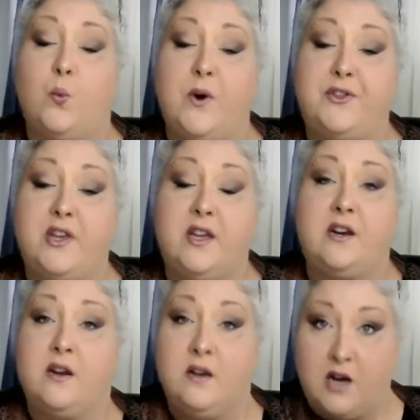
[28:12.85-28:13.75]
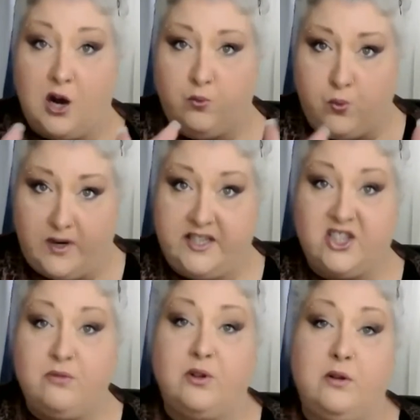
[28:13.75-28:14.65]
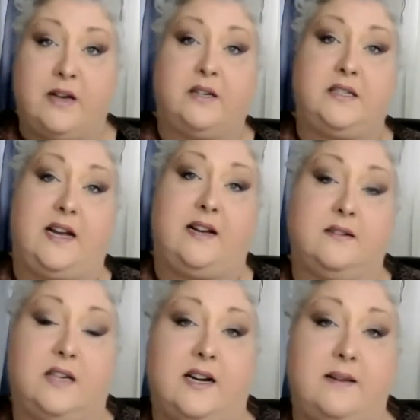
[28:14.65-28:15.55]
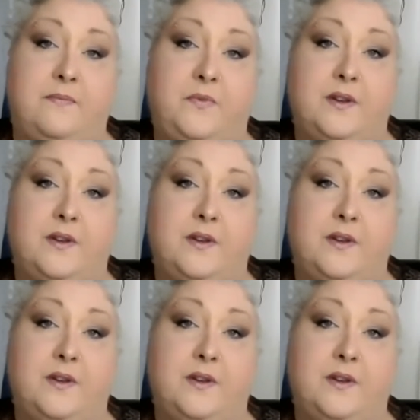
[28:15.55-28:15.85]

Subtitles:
within a reasonable amount of time.